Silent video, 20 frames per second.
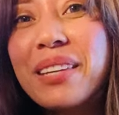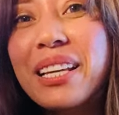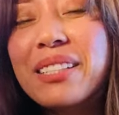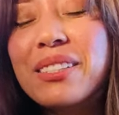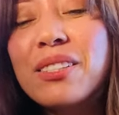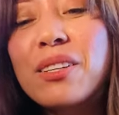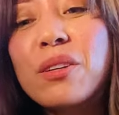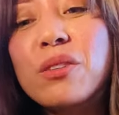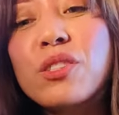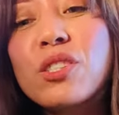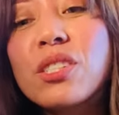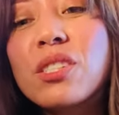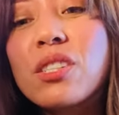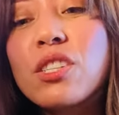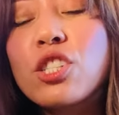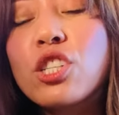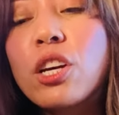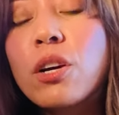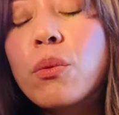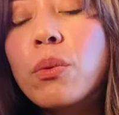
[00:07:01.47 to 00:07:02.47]
and so just to
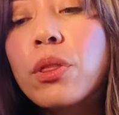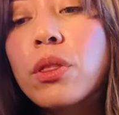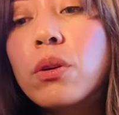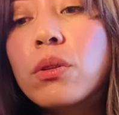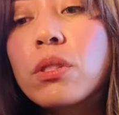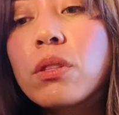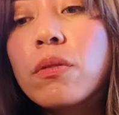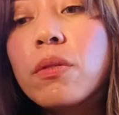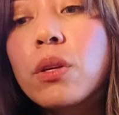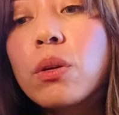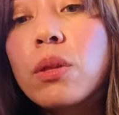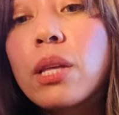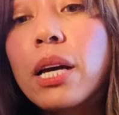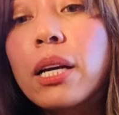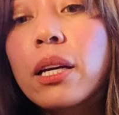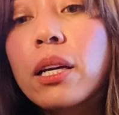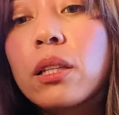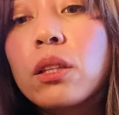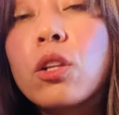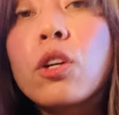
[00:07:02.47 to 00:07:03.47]
share with those of you
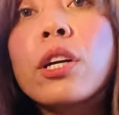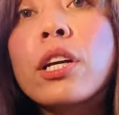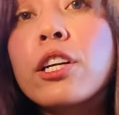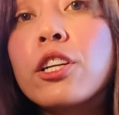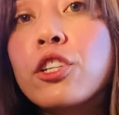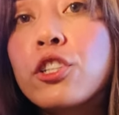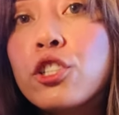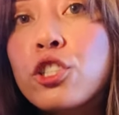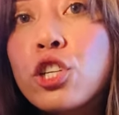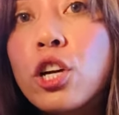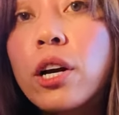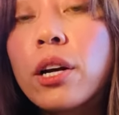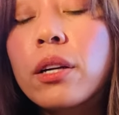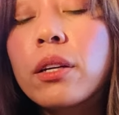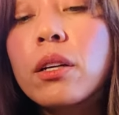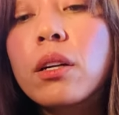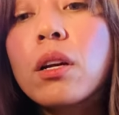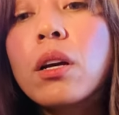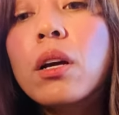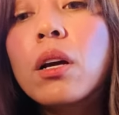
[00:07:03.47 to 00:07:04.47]
that could look at your
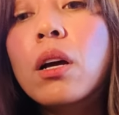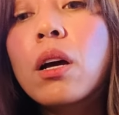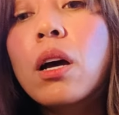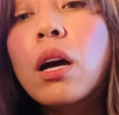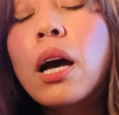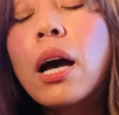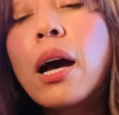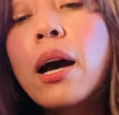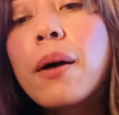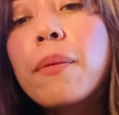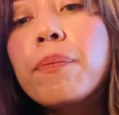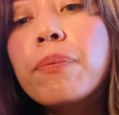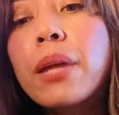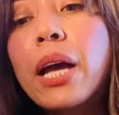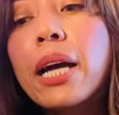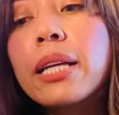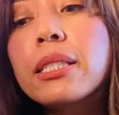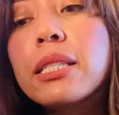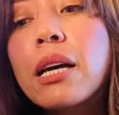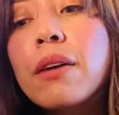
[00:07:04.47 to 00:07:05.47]
chart,
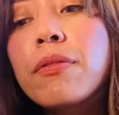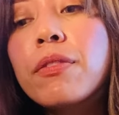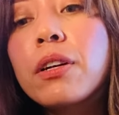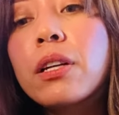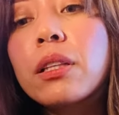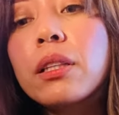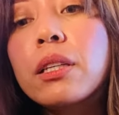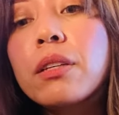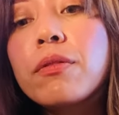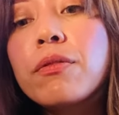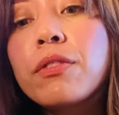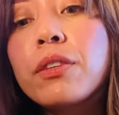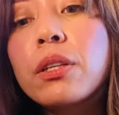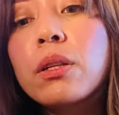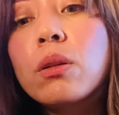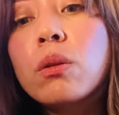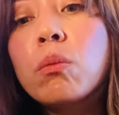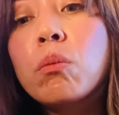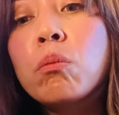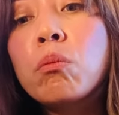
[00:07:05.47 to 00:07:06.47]
I definitely
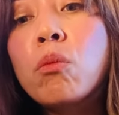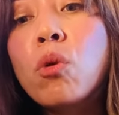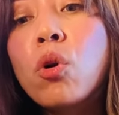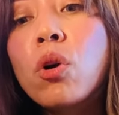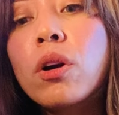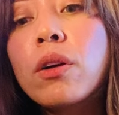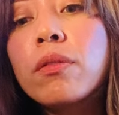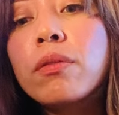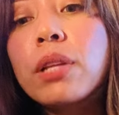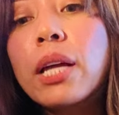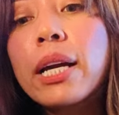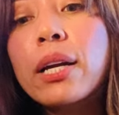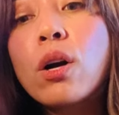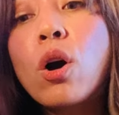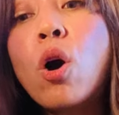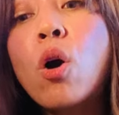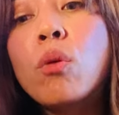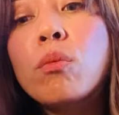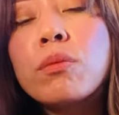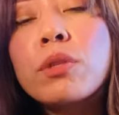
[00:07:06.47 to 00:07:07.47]
feel more of like
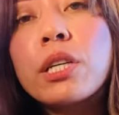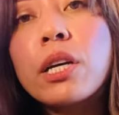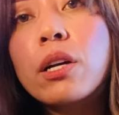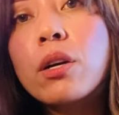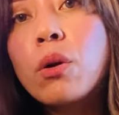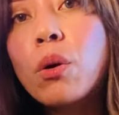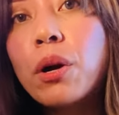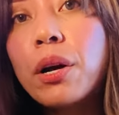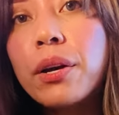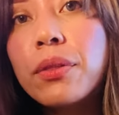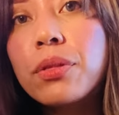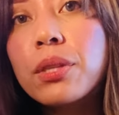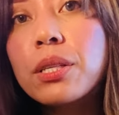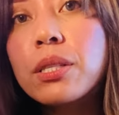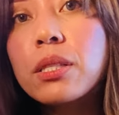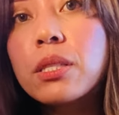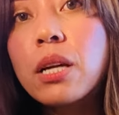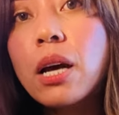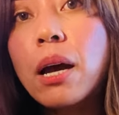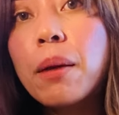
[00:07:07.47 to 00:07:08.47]
home decor at
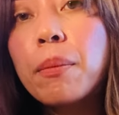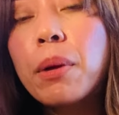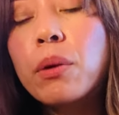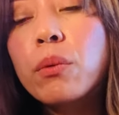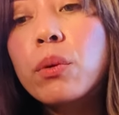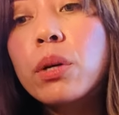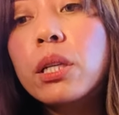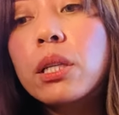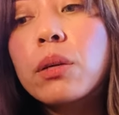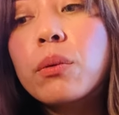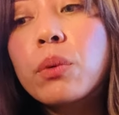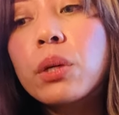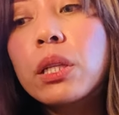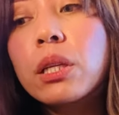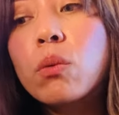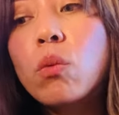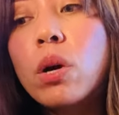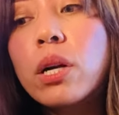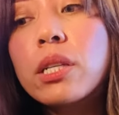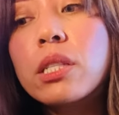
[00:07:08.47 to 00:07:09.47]
this time. I really,
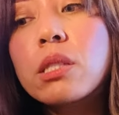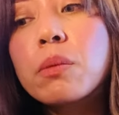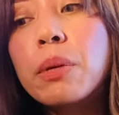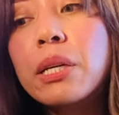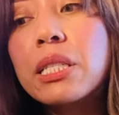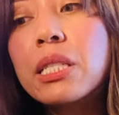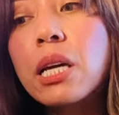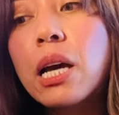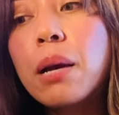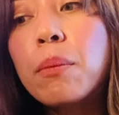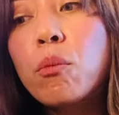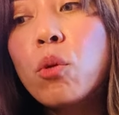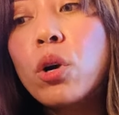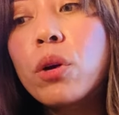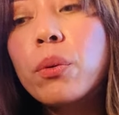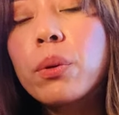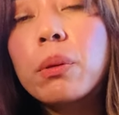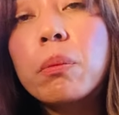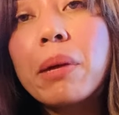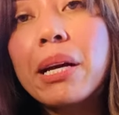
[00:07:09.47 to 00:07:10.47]
really want to spend time
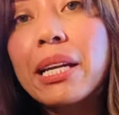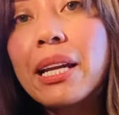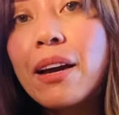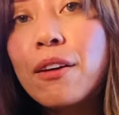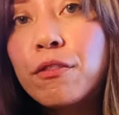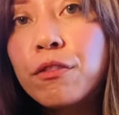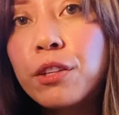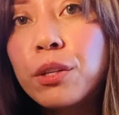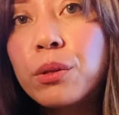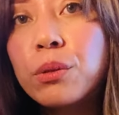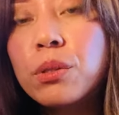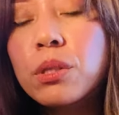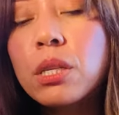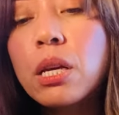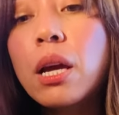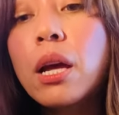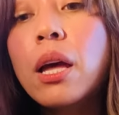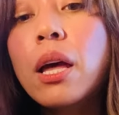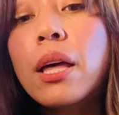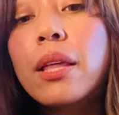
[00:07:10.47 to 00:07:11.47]
more with my nephews.
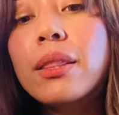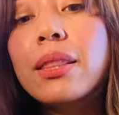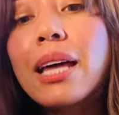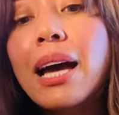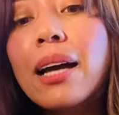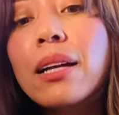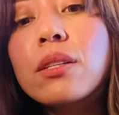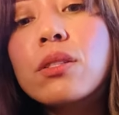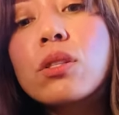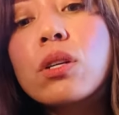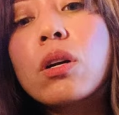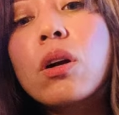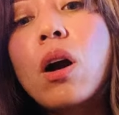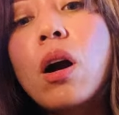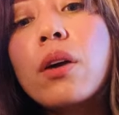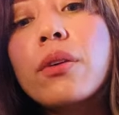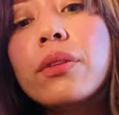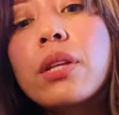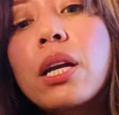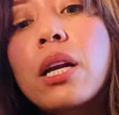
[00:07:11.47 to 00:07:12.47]
That is a
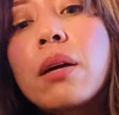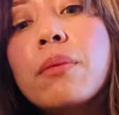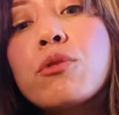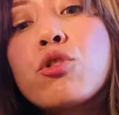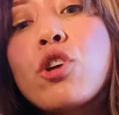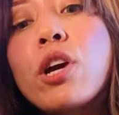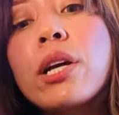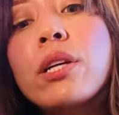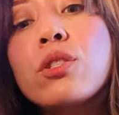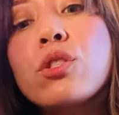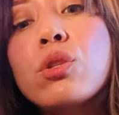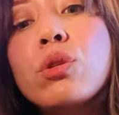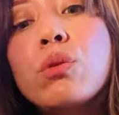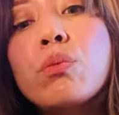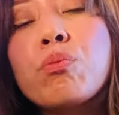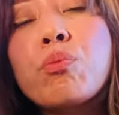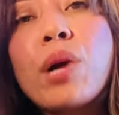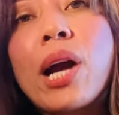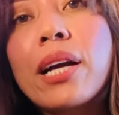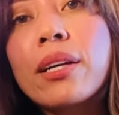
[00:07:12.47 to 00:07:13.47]
card that I'm trying
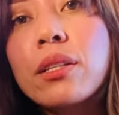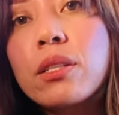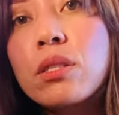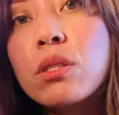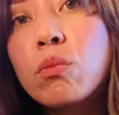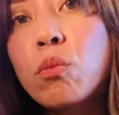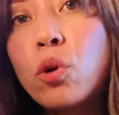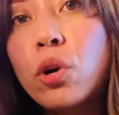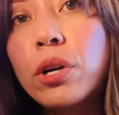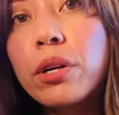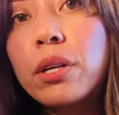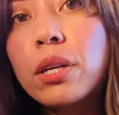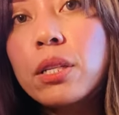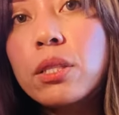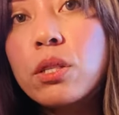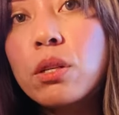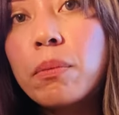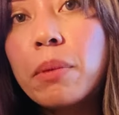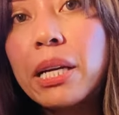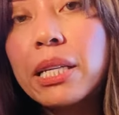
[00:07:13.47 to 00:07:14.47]
to practice more
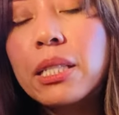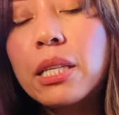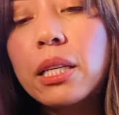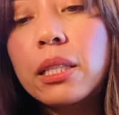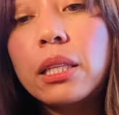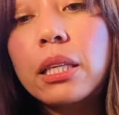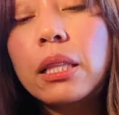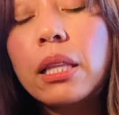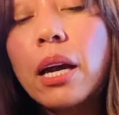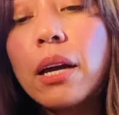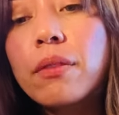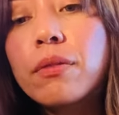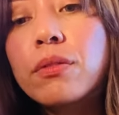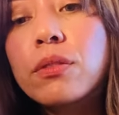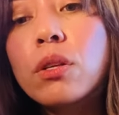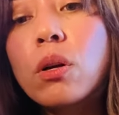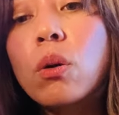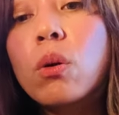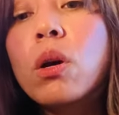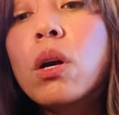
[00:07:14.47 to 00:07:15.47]
into my daily life.
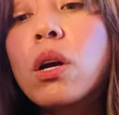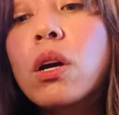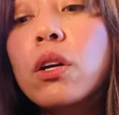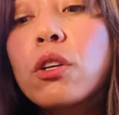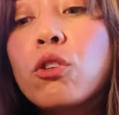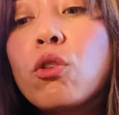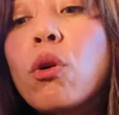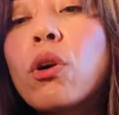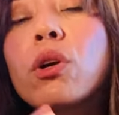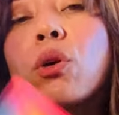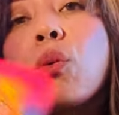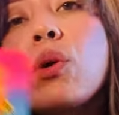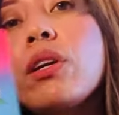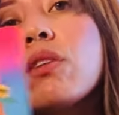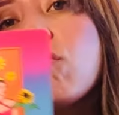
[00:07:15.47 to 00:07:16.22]
So your Queen